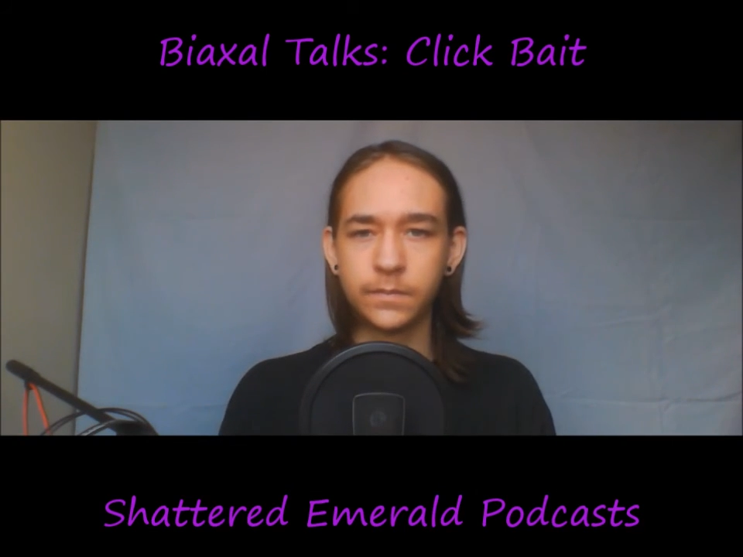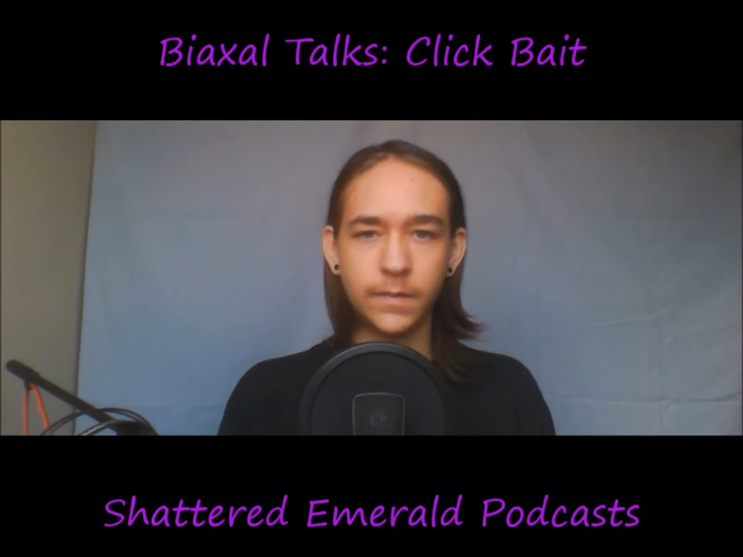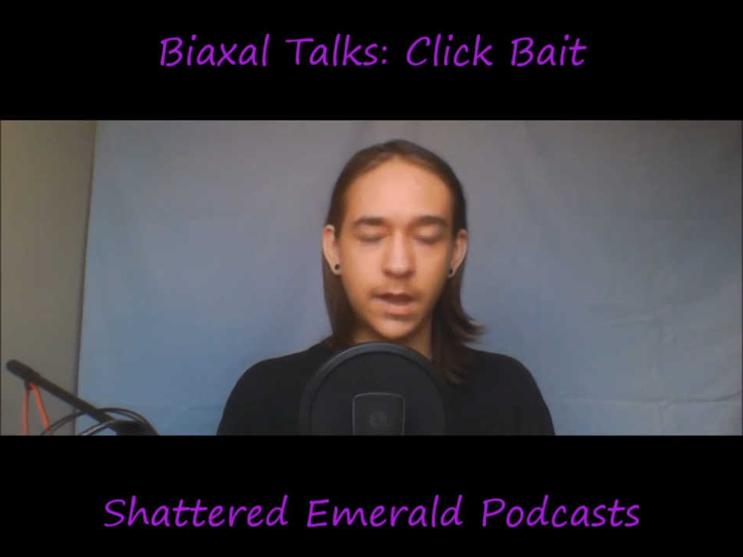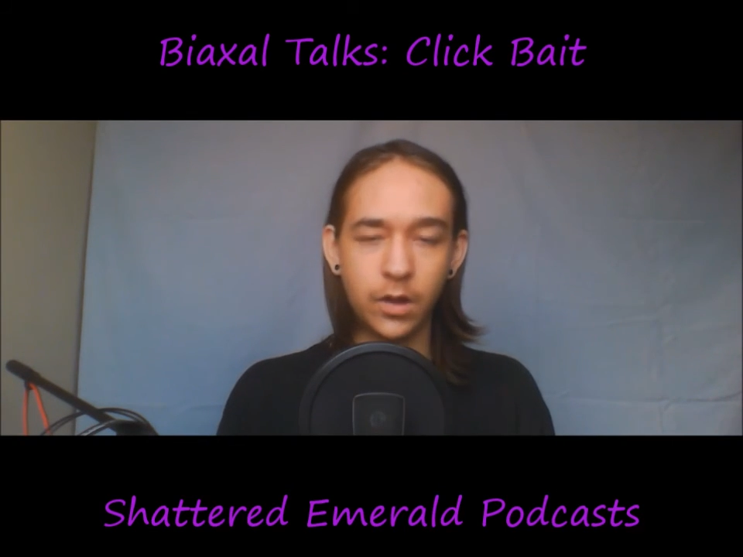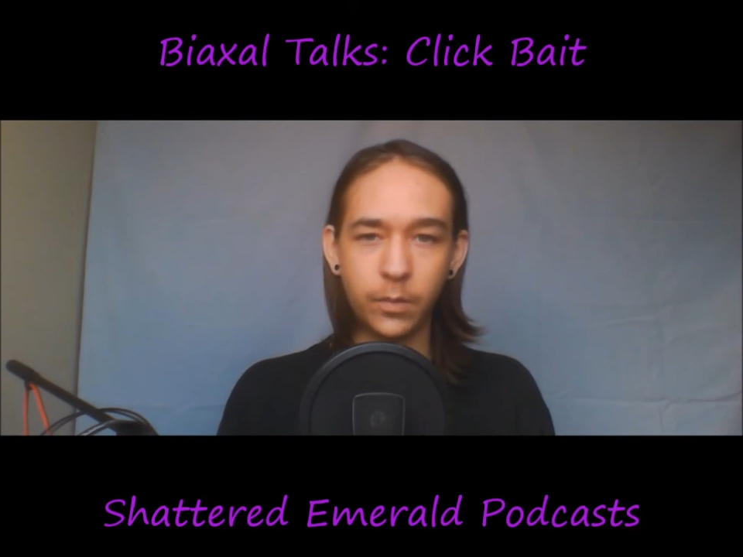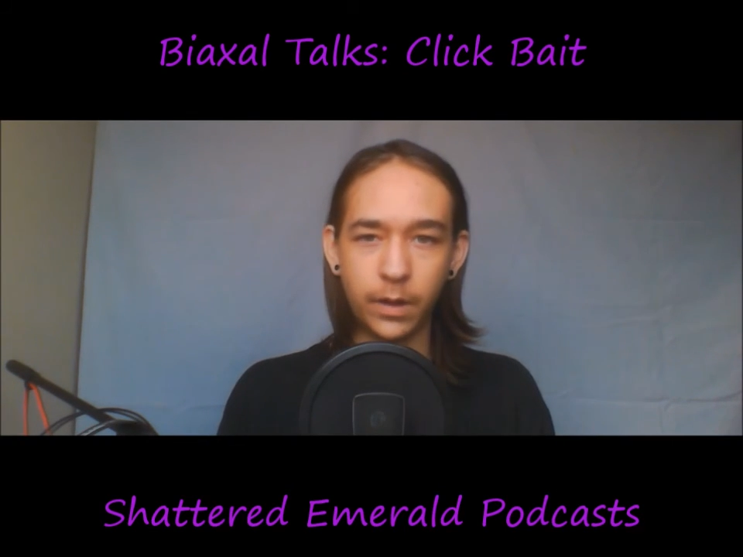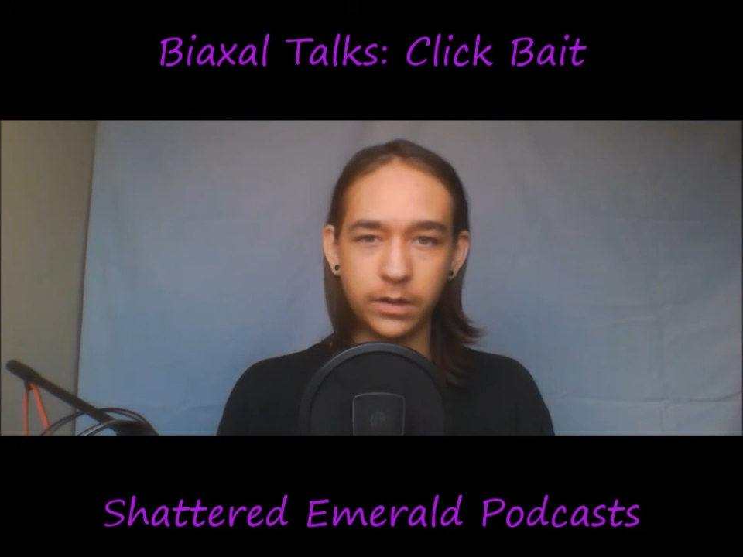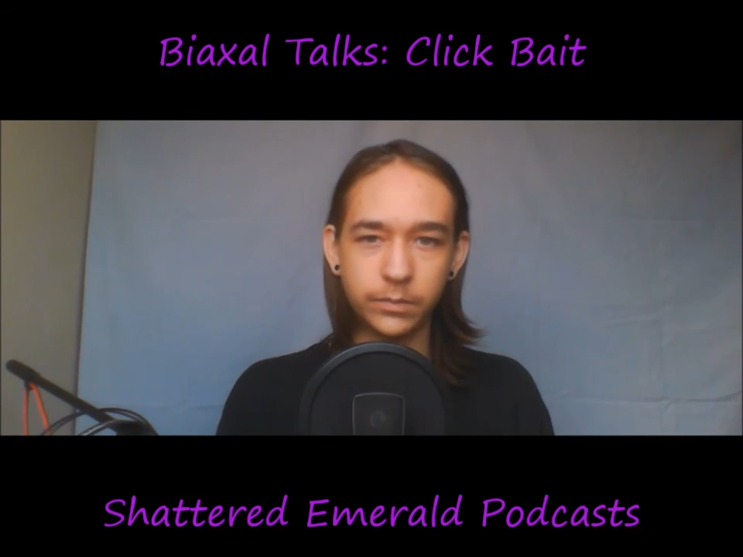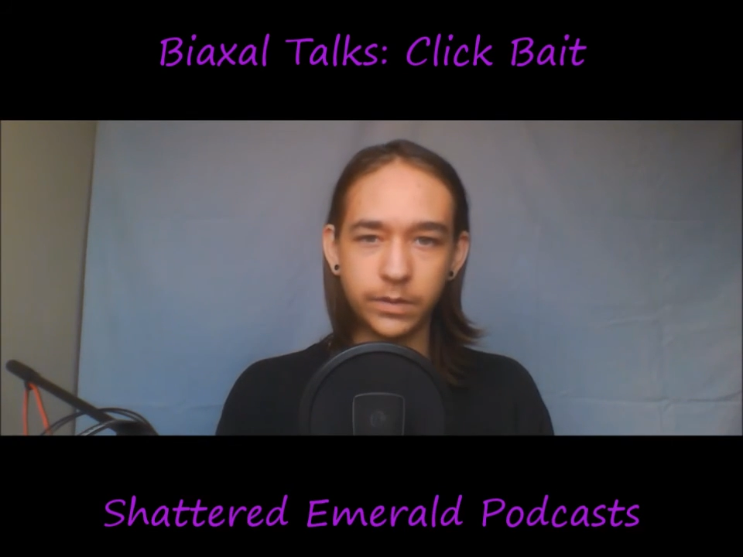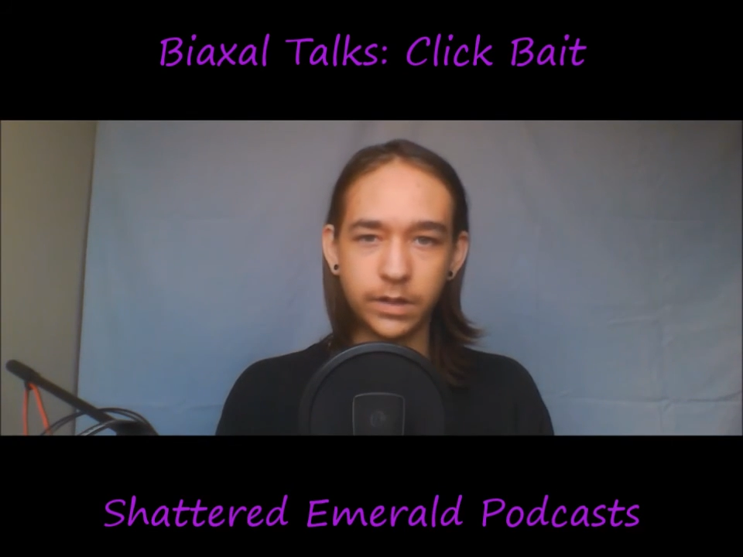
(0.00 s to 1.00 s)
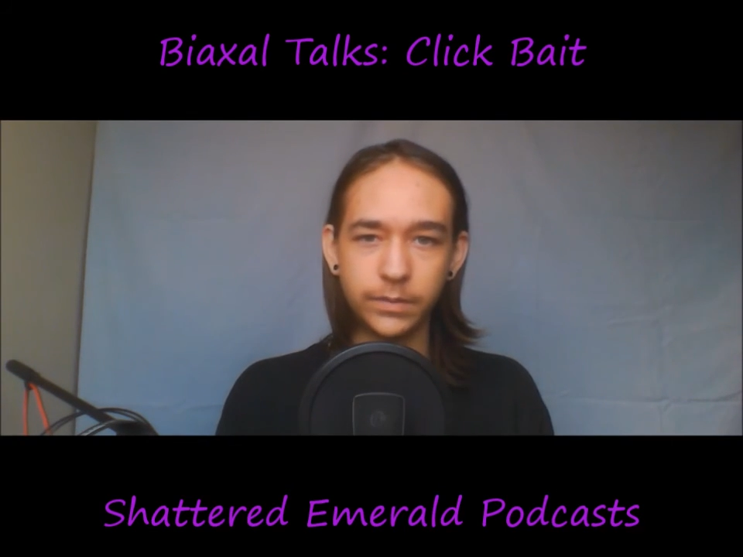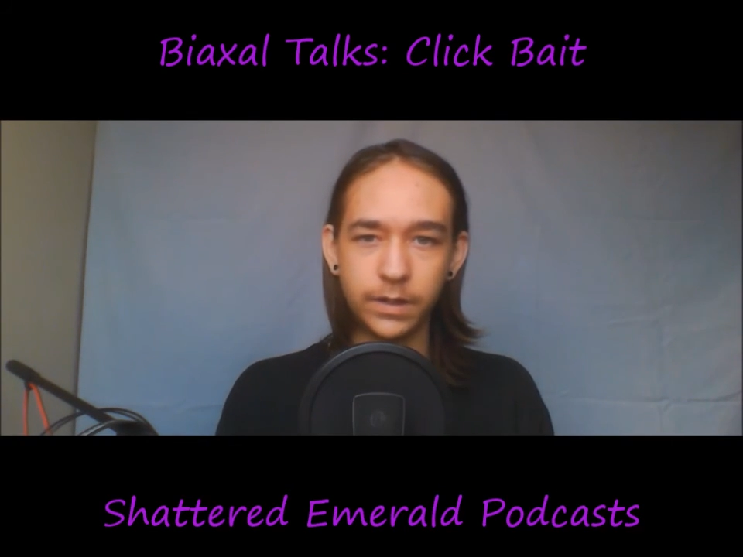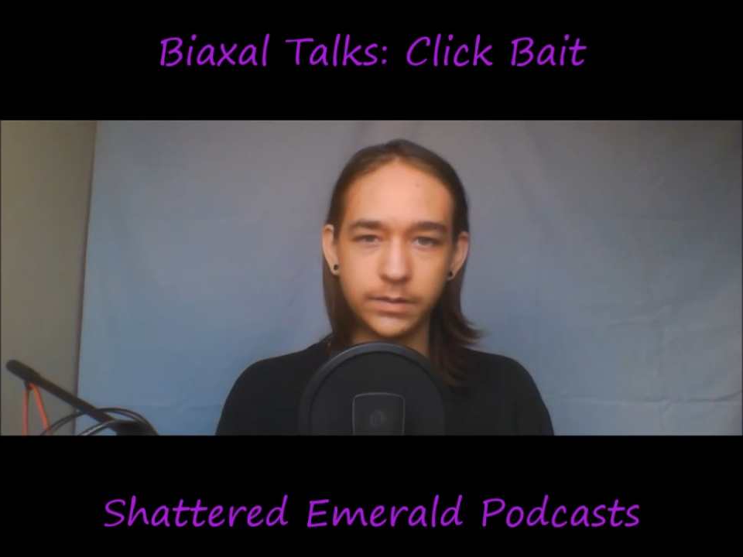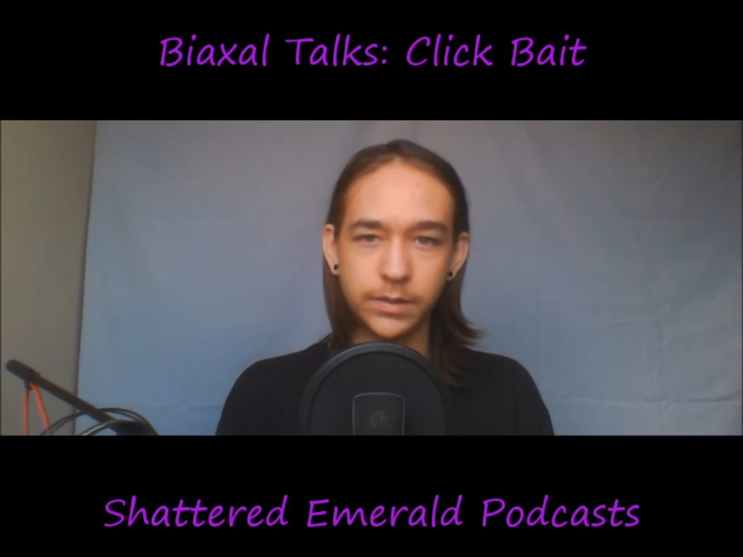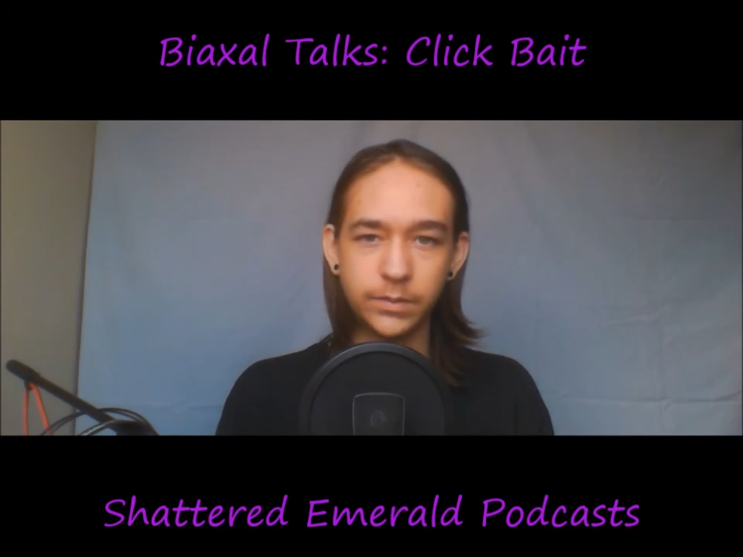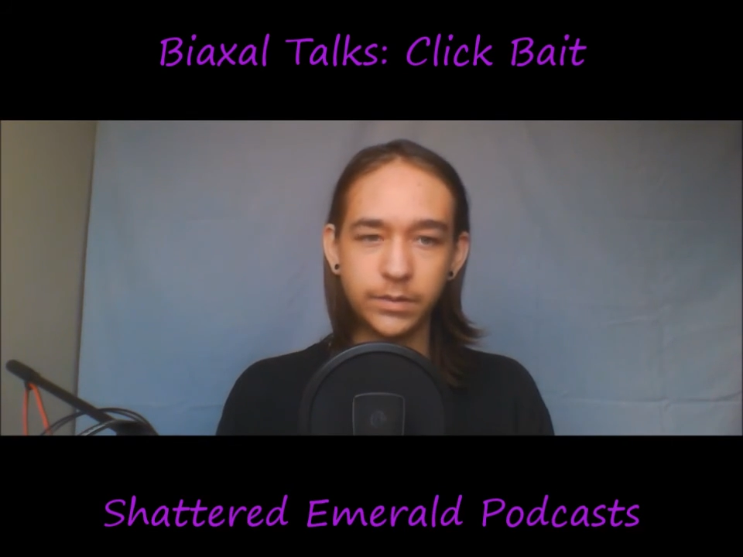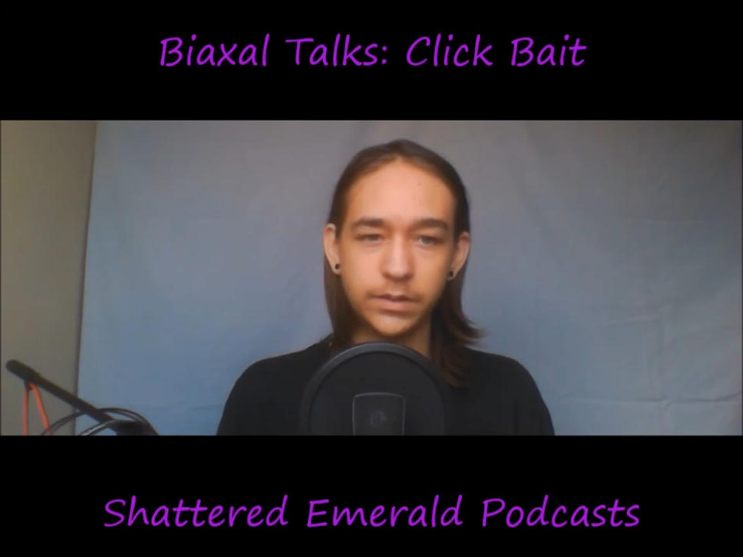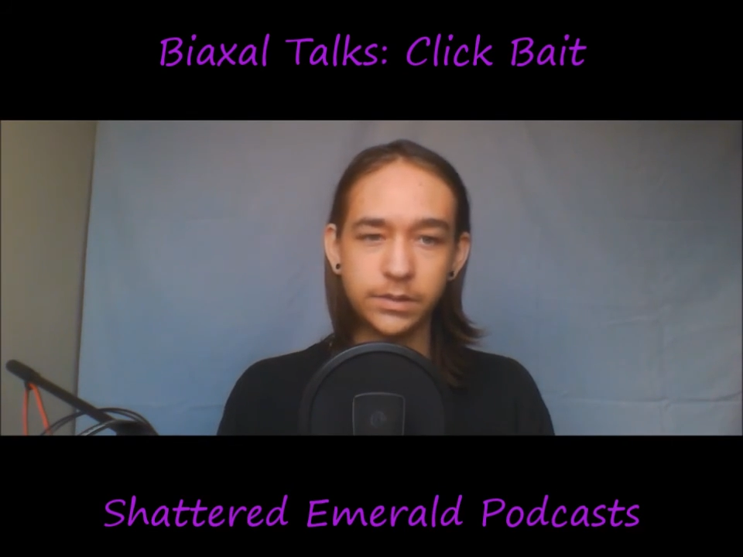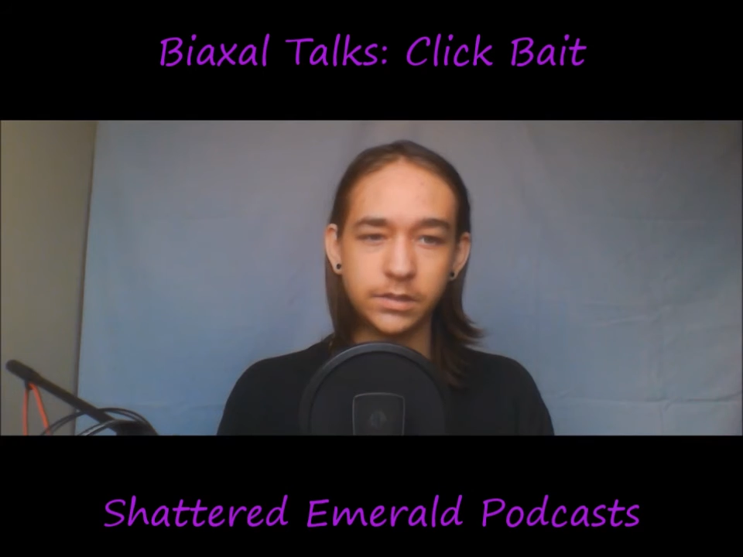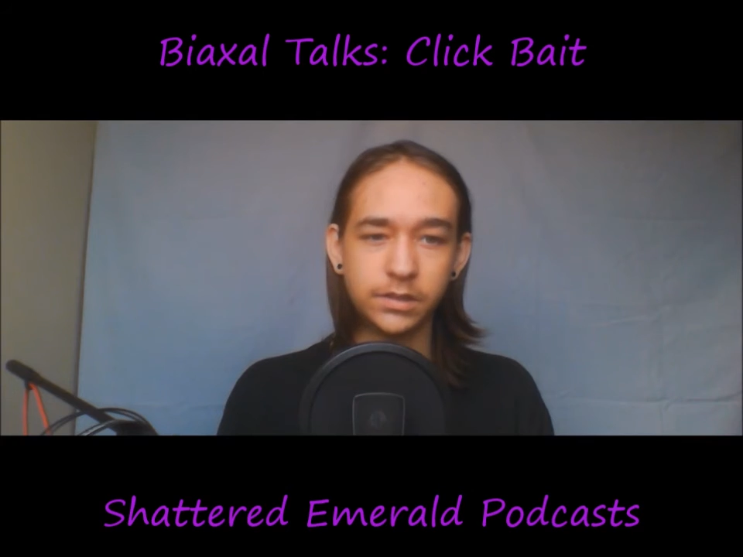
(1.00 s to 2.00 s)
I hope I don't become that type of
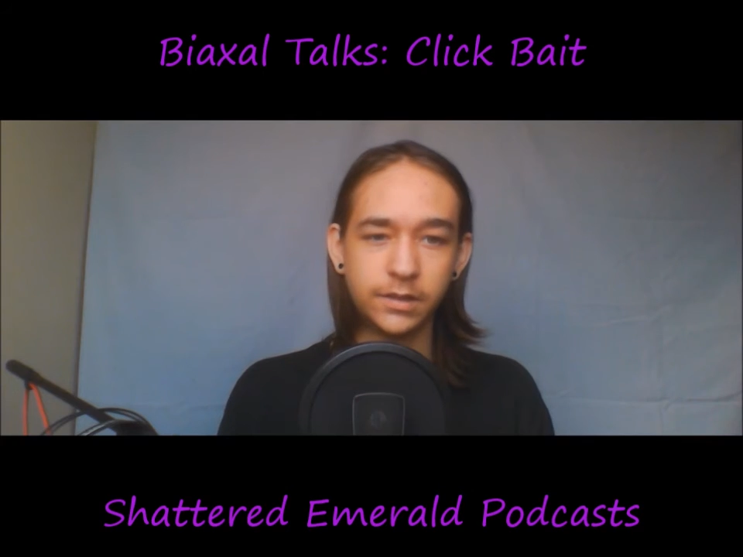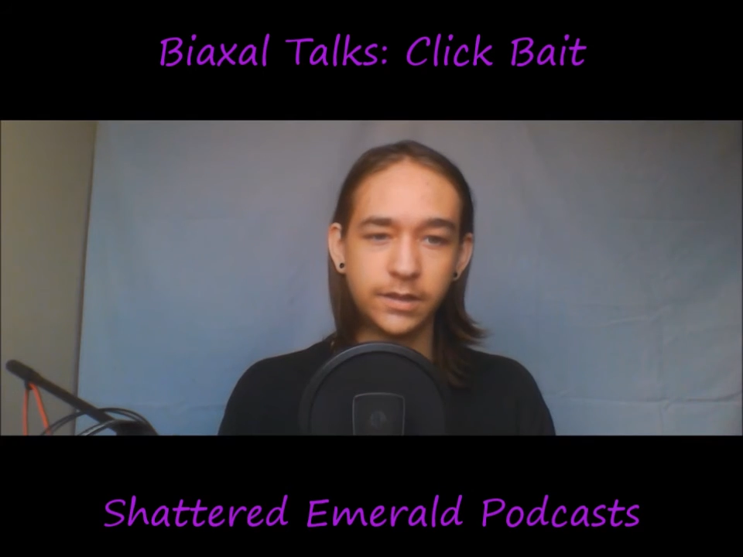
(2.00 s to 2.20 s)
person,